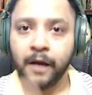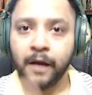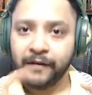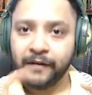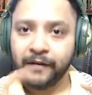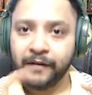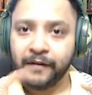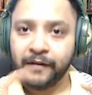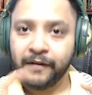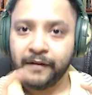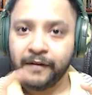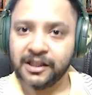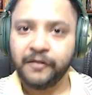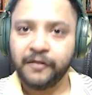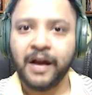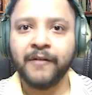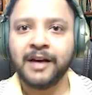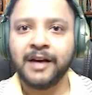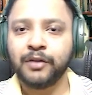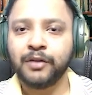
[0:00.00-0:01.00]
First of all,
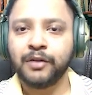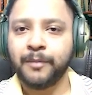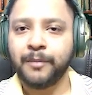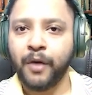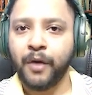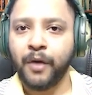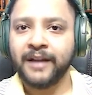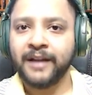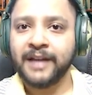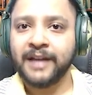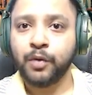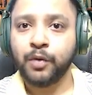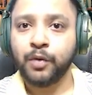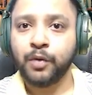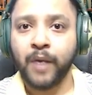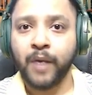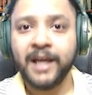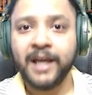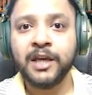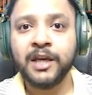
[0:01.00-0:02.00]
I will come to the point that
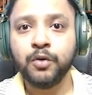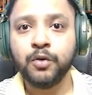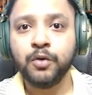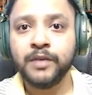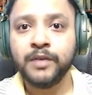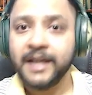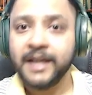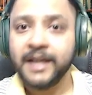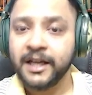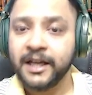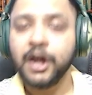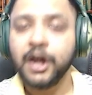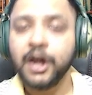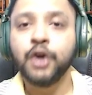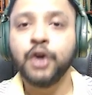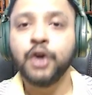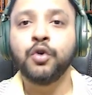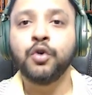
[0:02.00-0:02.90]
why you need